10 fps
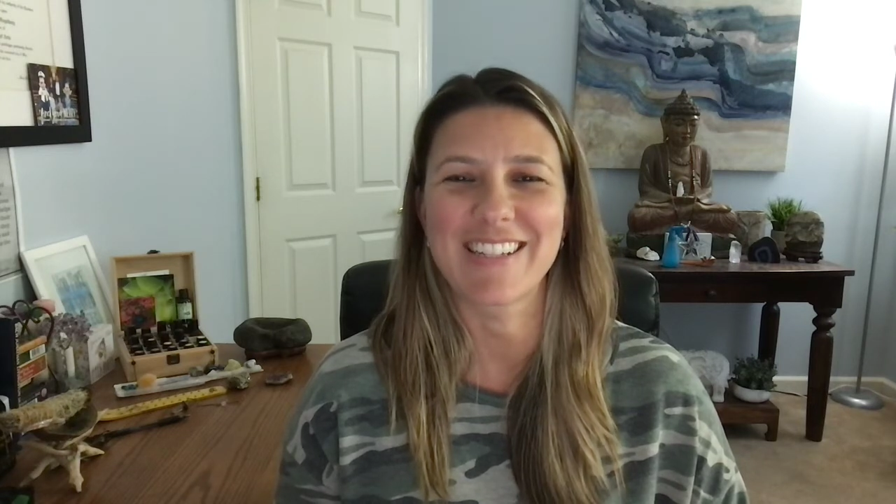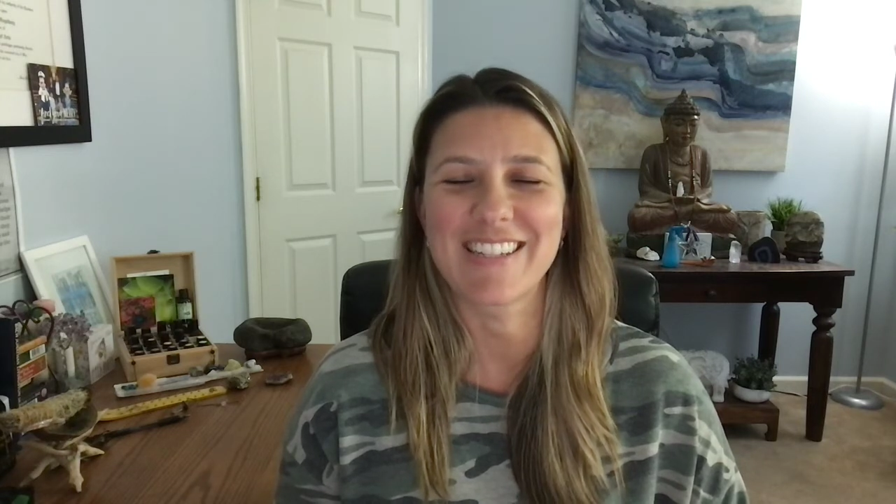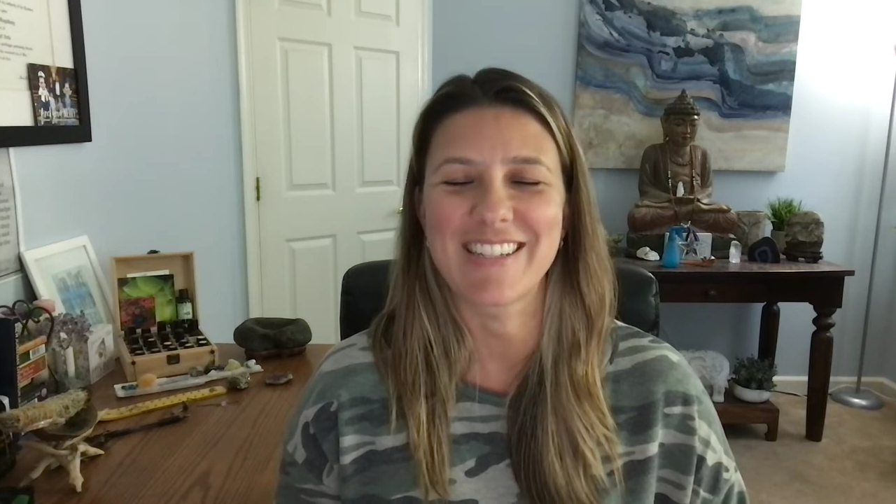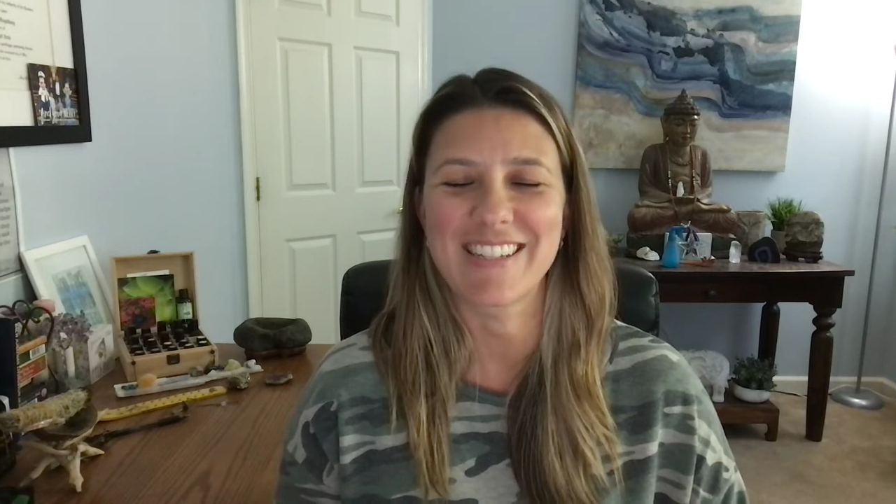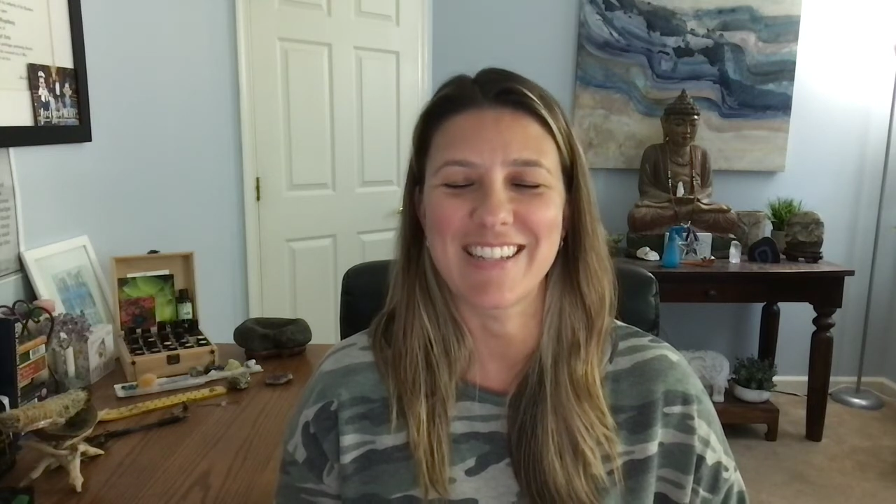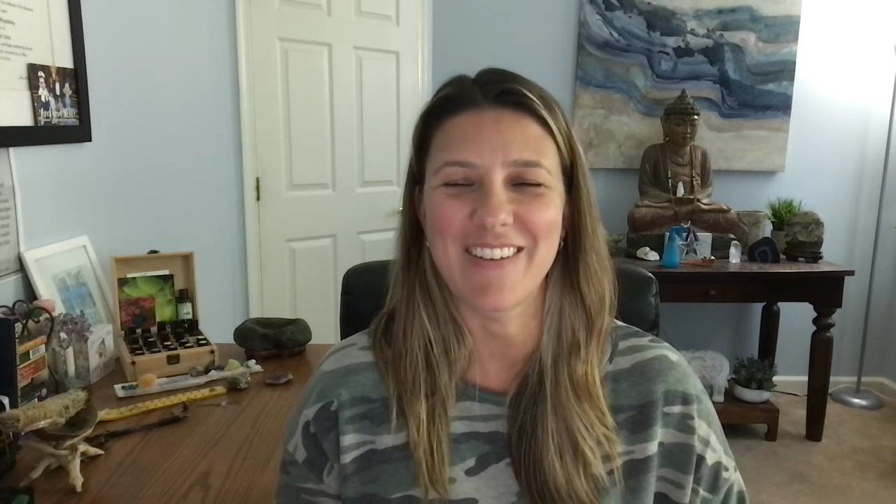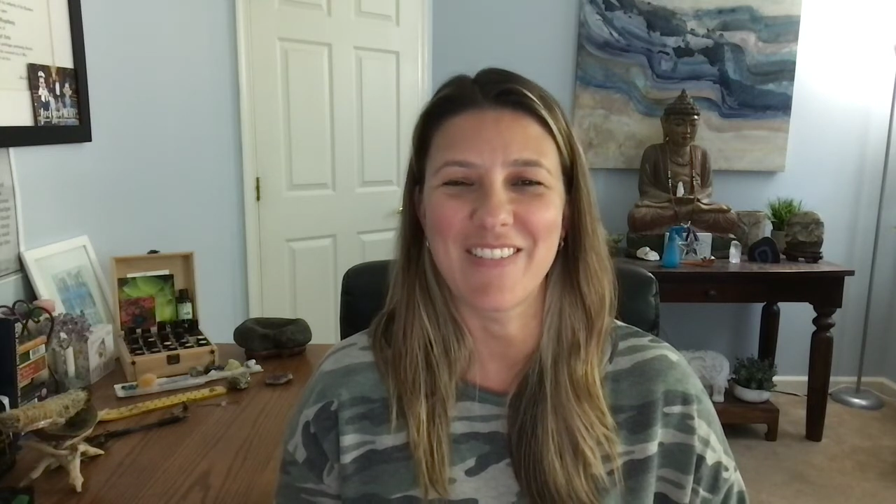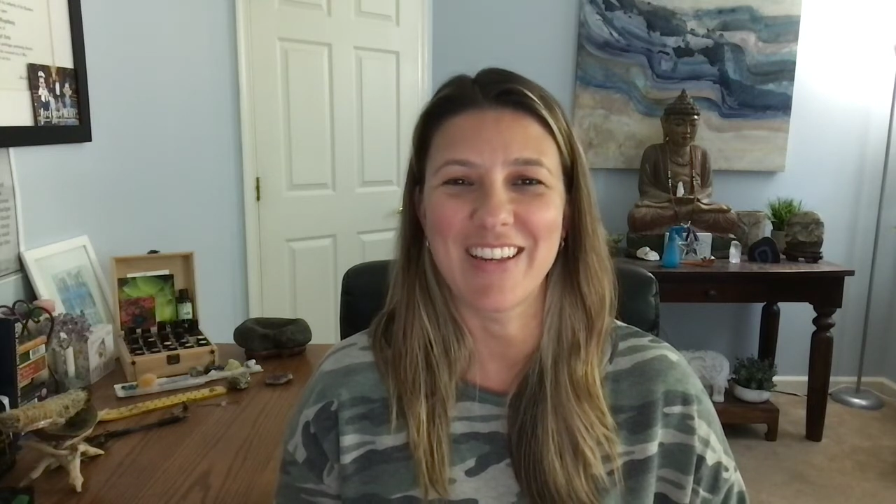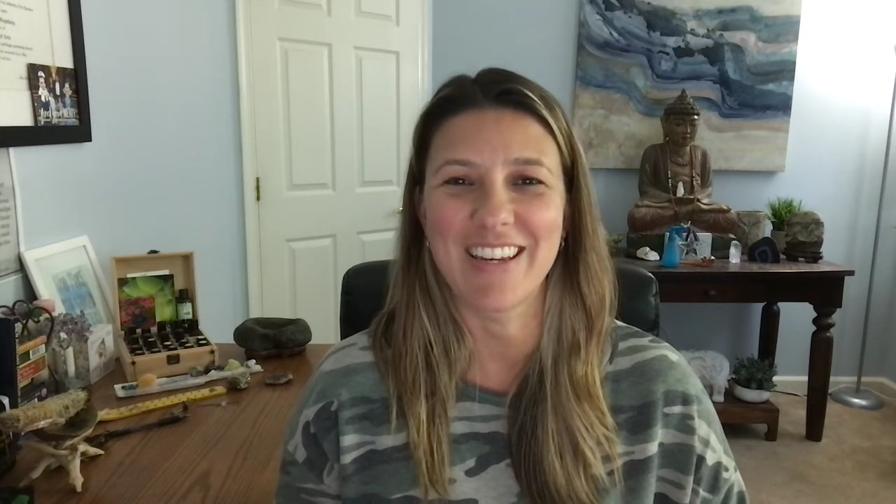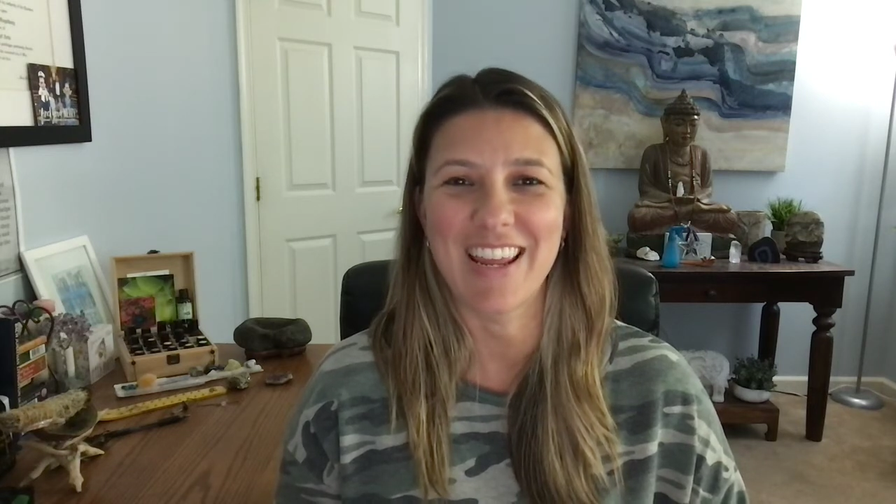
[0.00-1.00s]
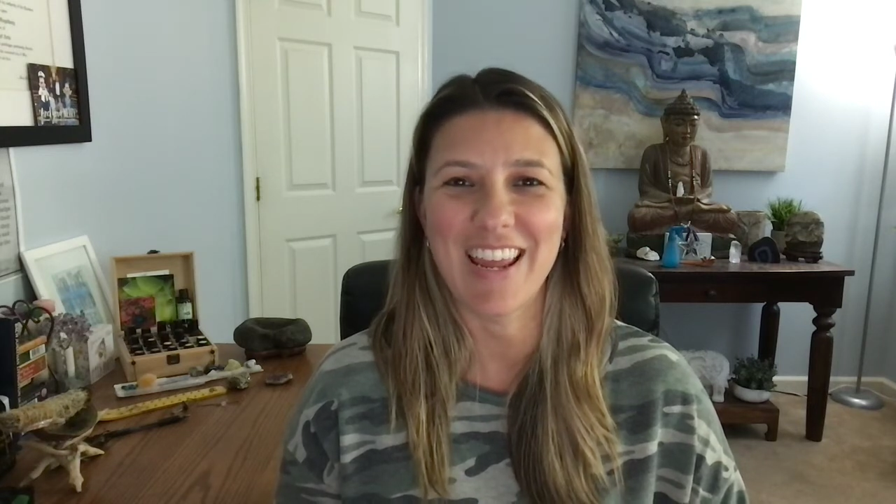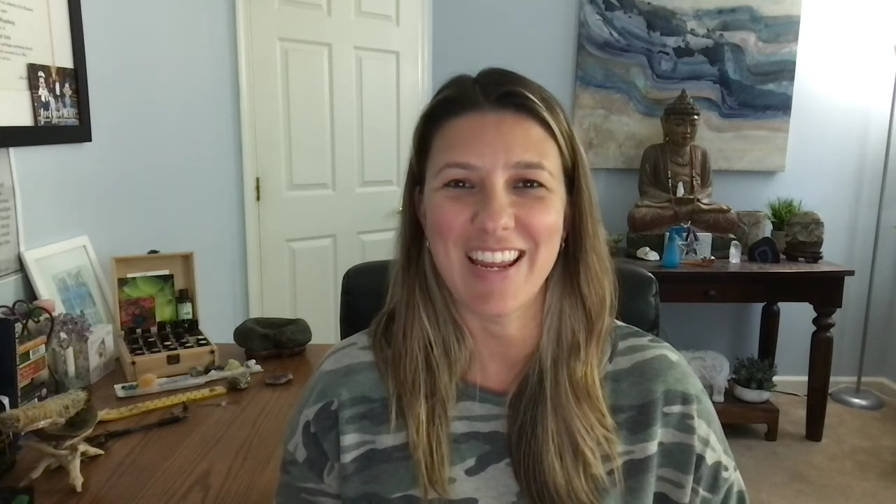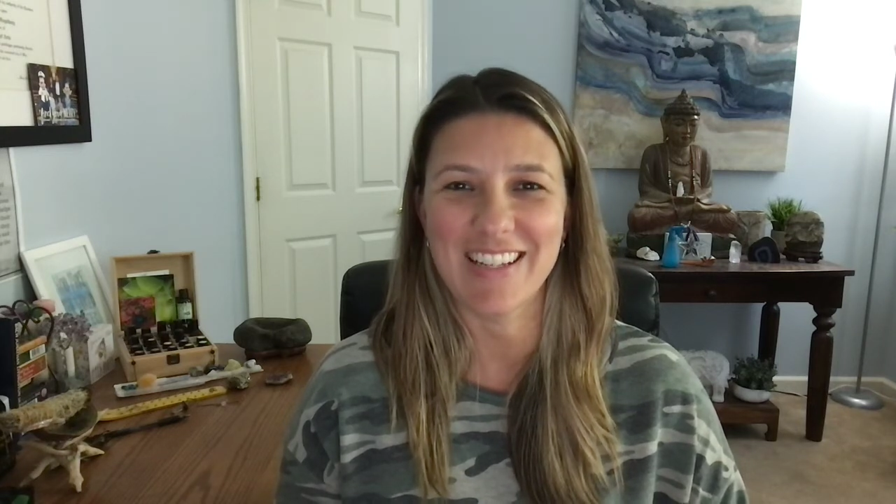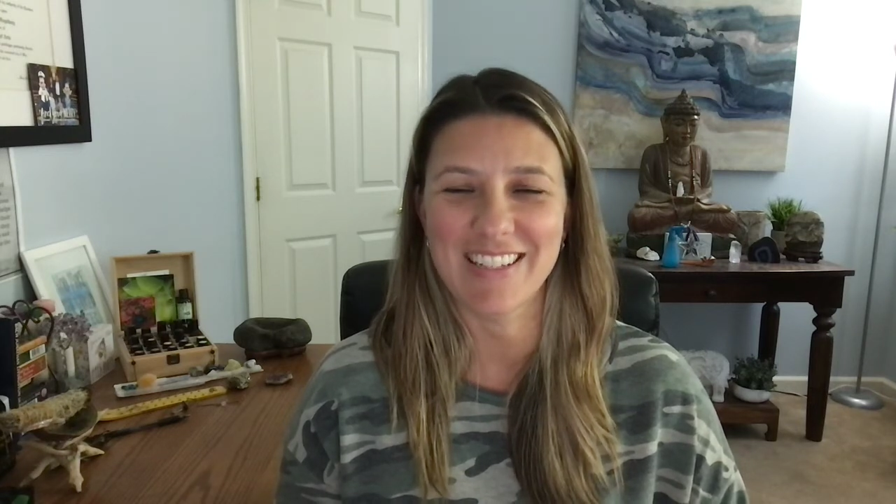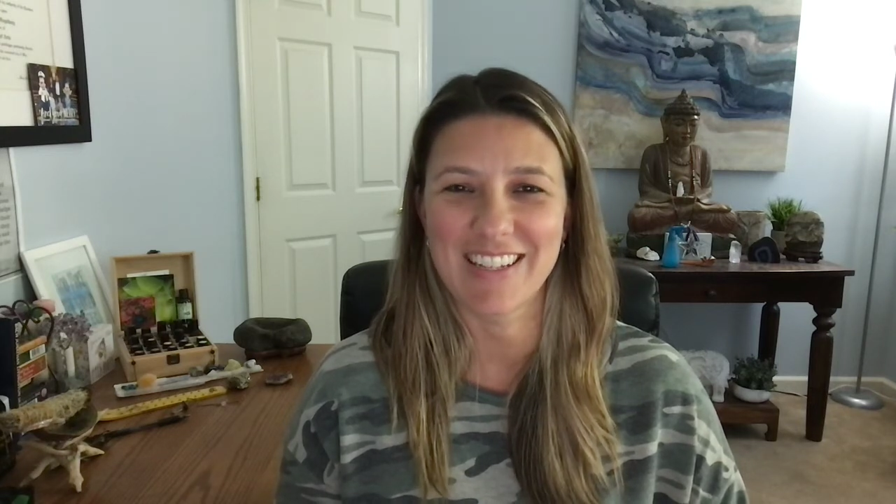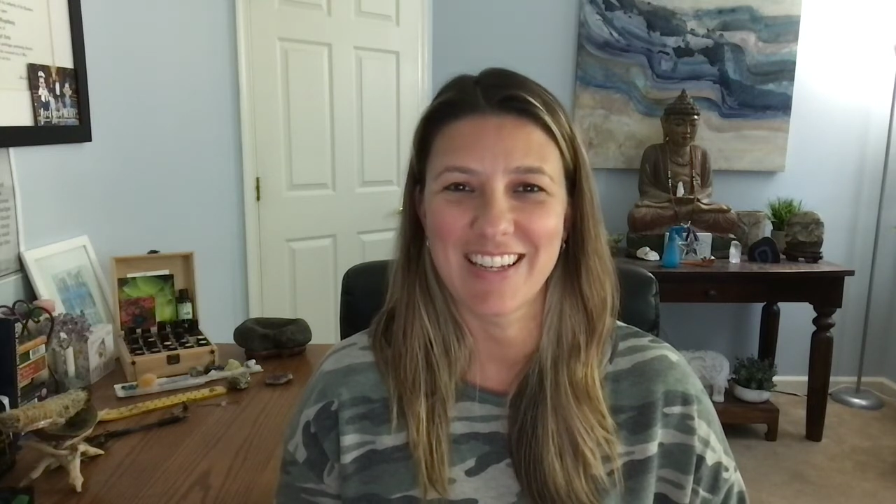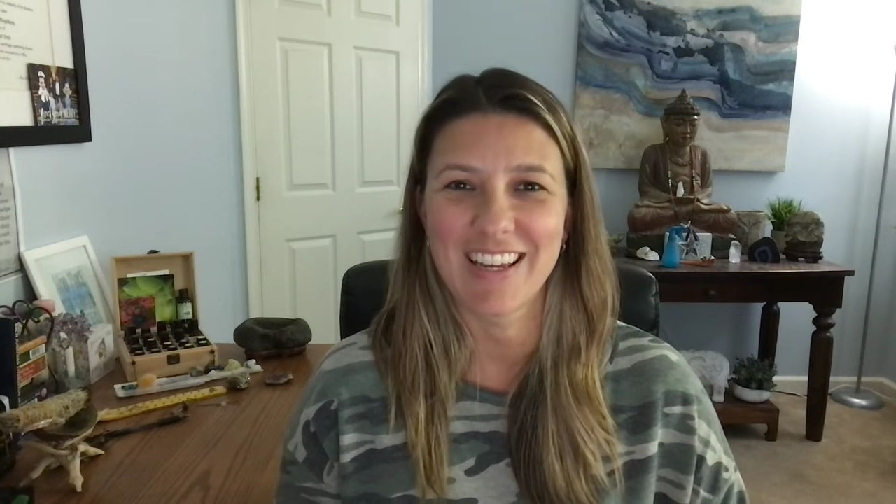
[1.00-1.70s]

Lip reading: 7, 8.